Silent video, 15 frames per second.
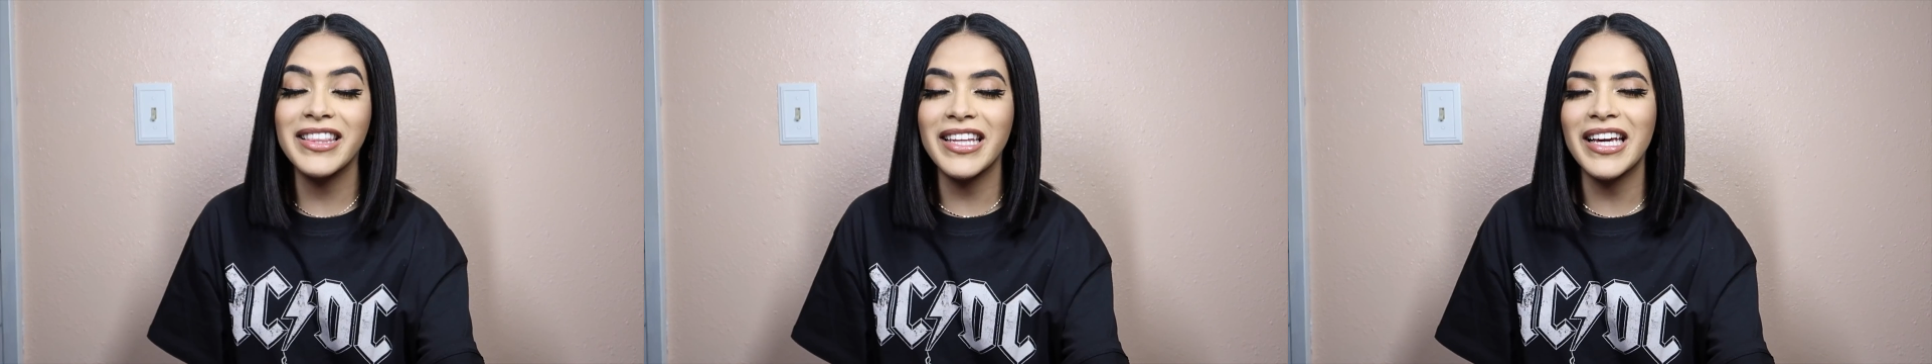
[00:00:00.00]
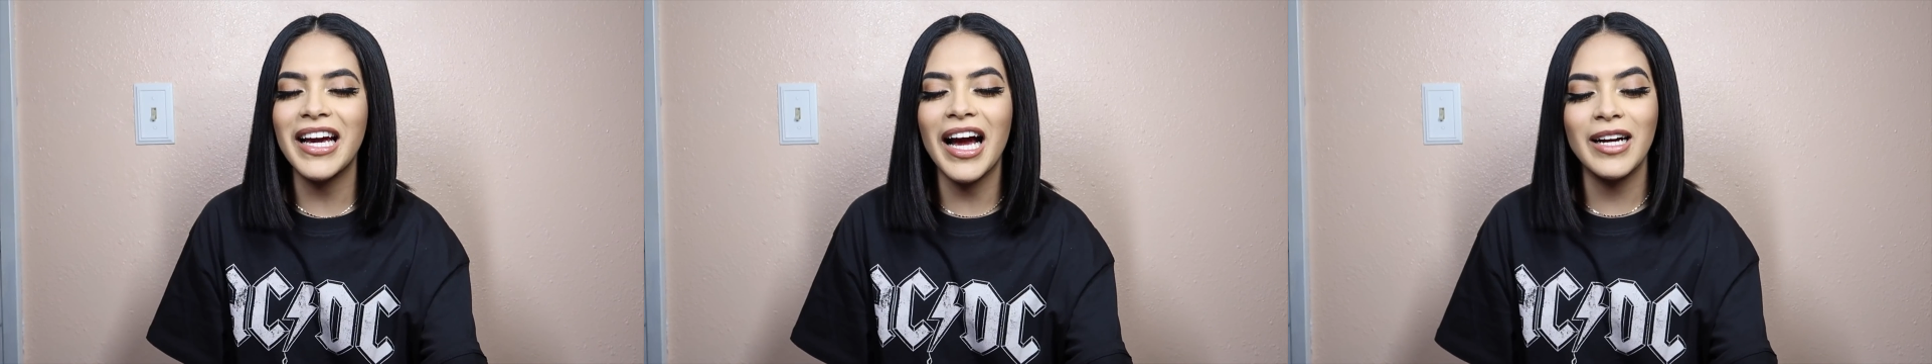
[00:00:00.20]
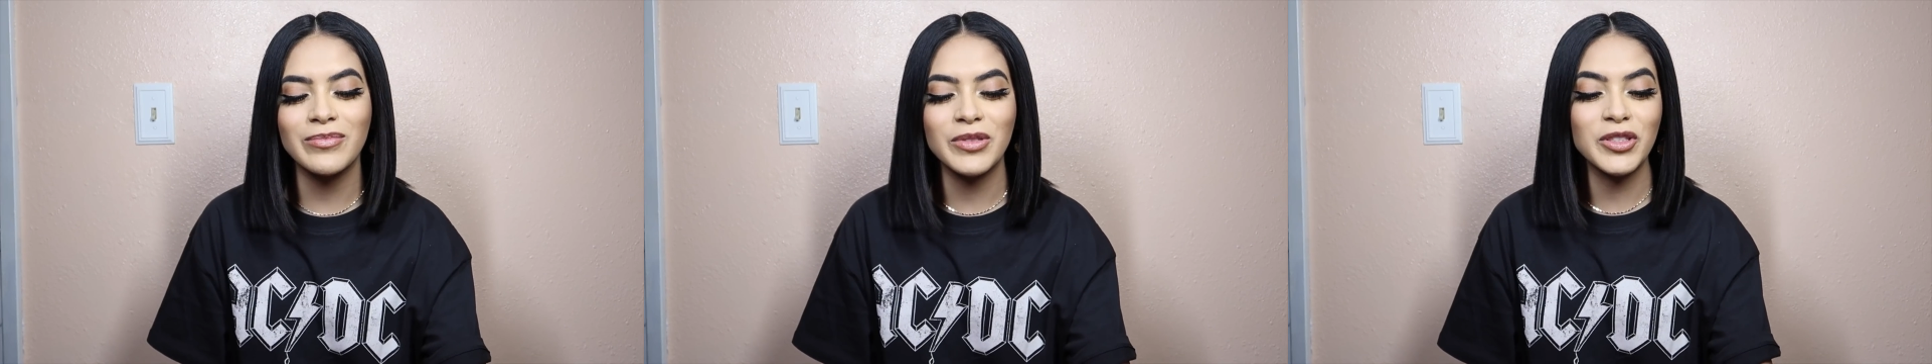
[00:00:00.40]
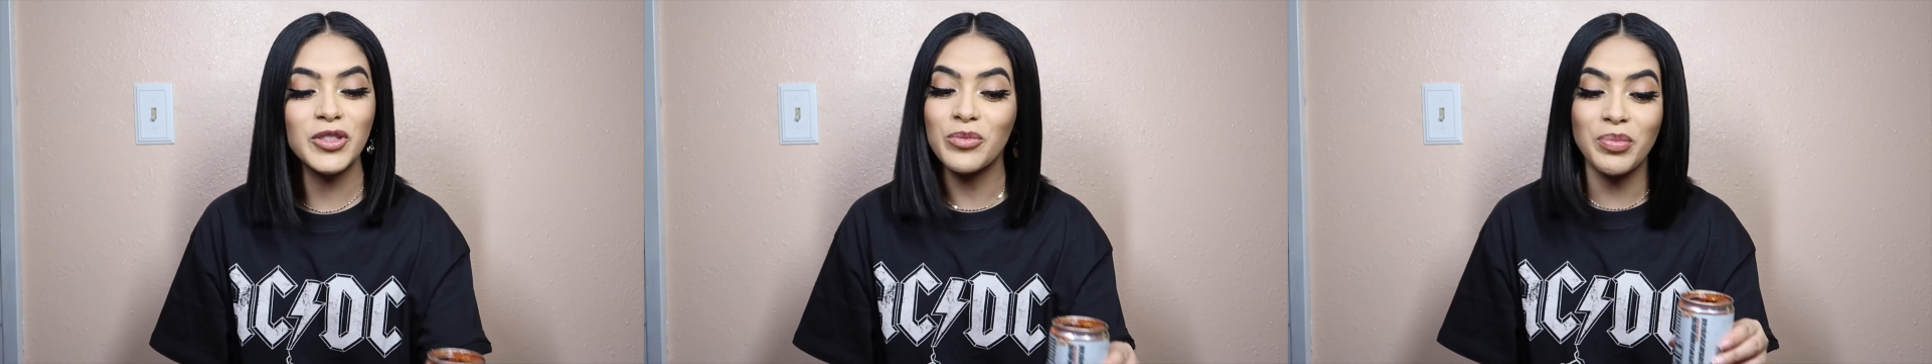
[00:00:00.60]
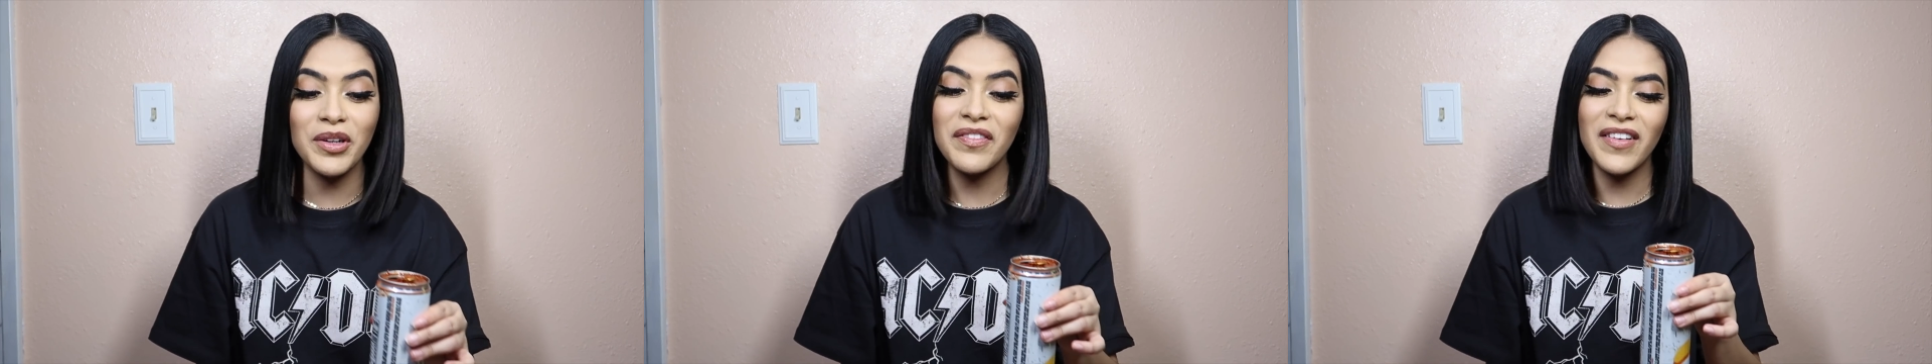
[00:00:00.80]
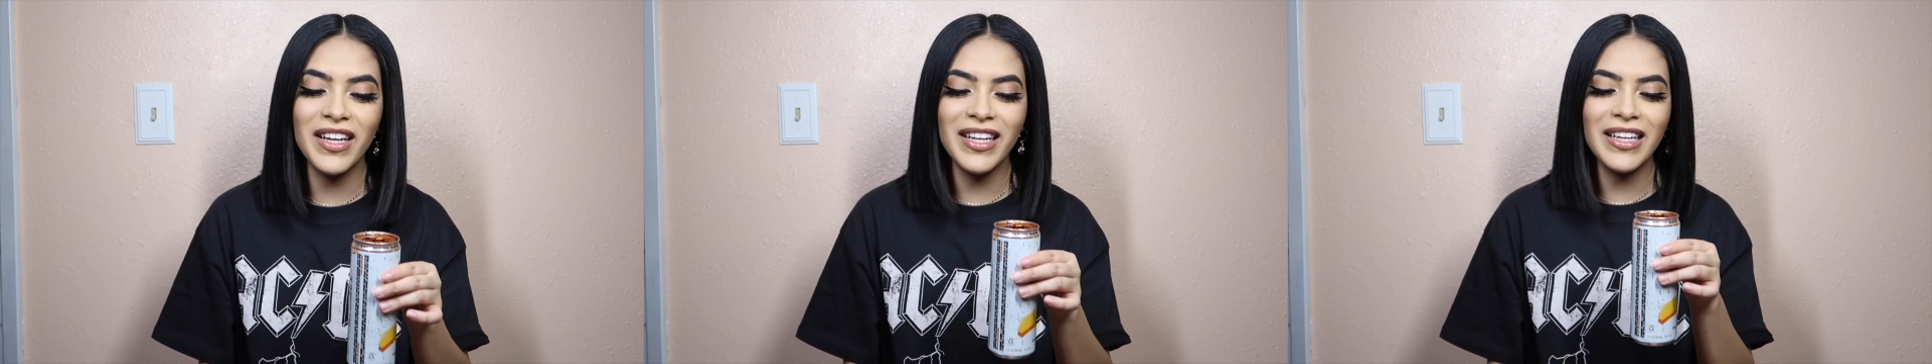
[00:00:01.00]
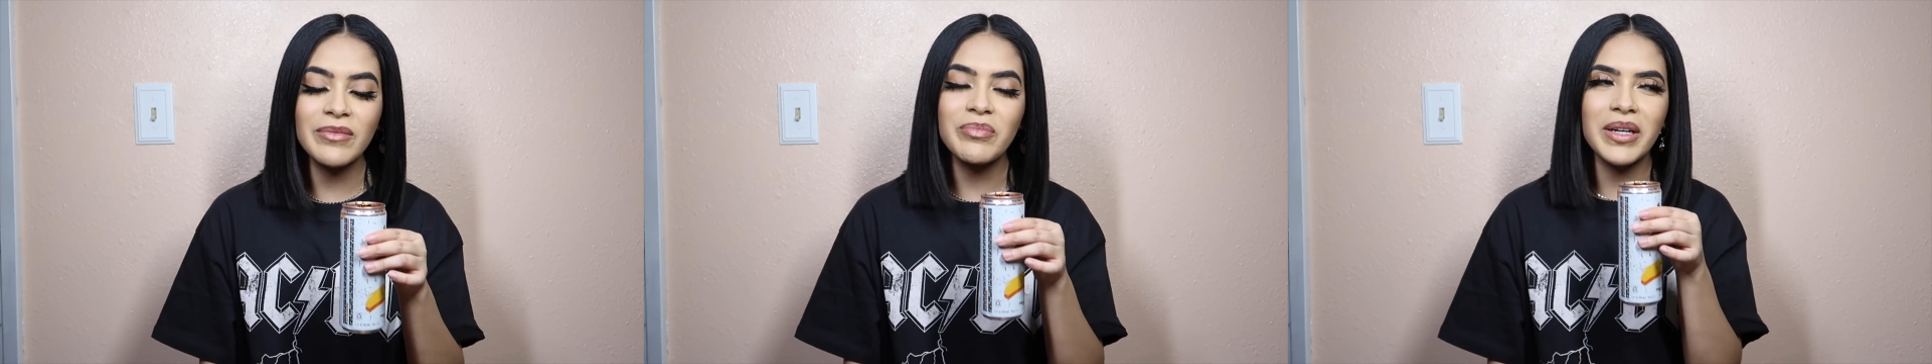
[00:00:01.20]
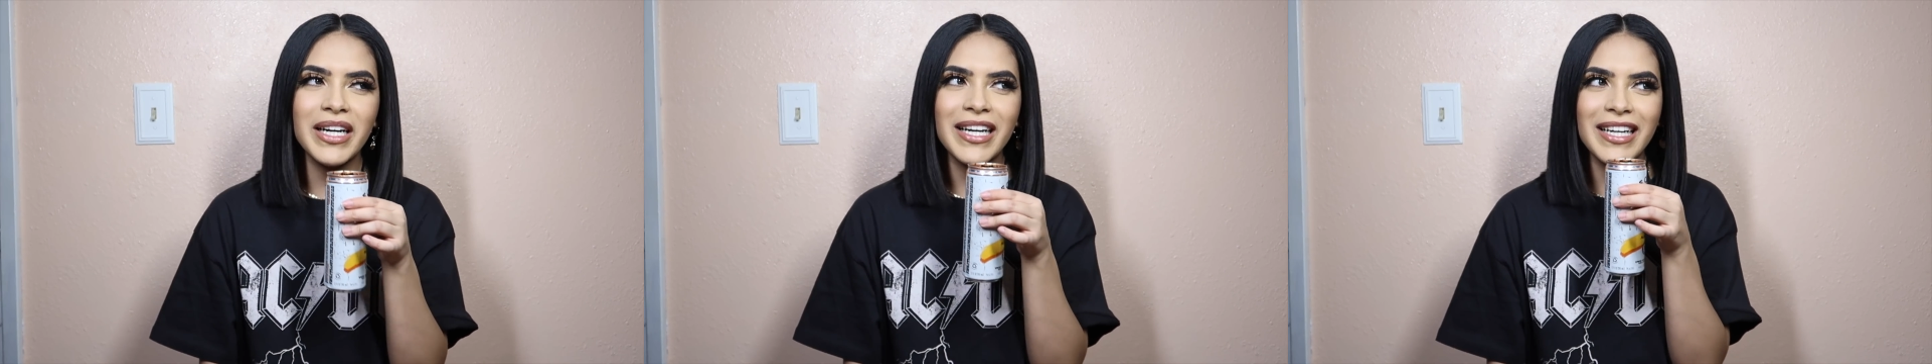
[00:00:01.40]
think I'm super funny,
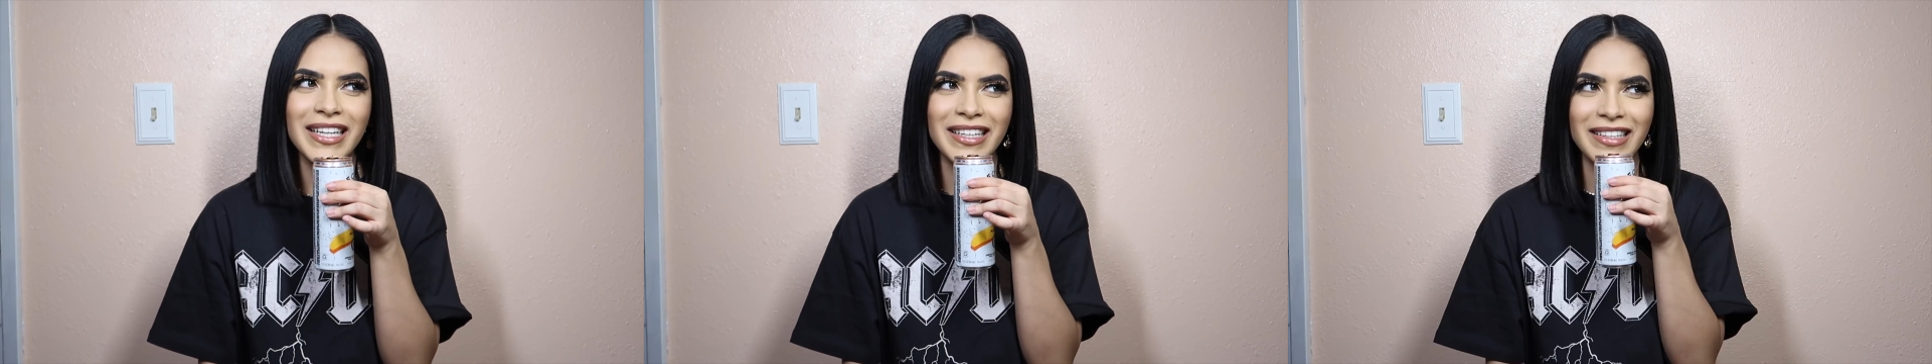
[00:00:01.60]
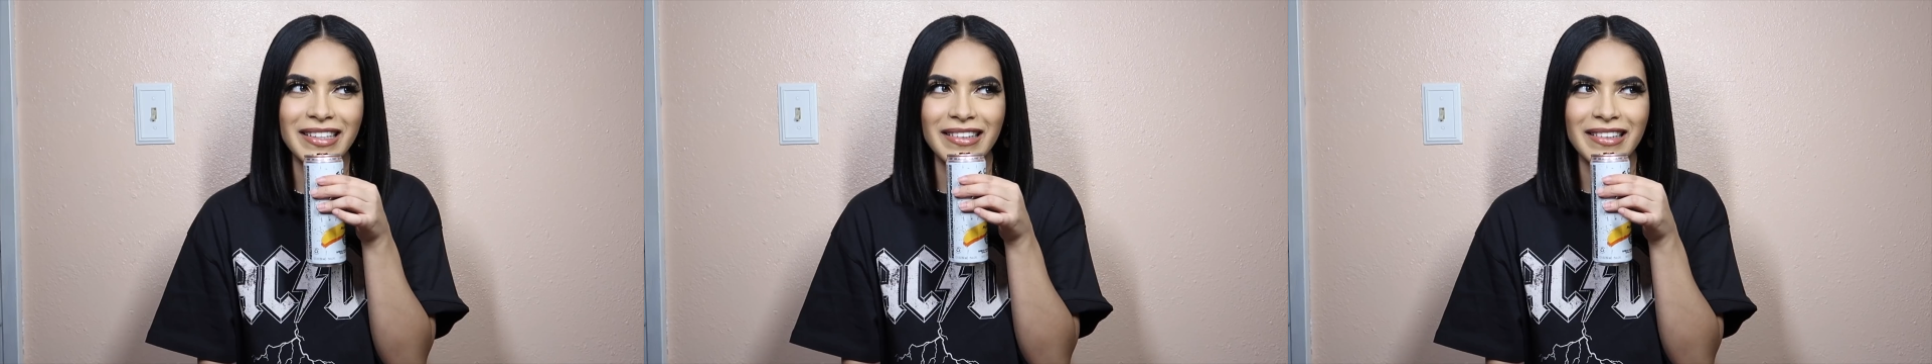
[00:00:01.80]
but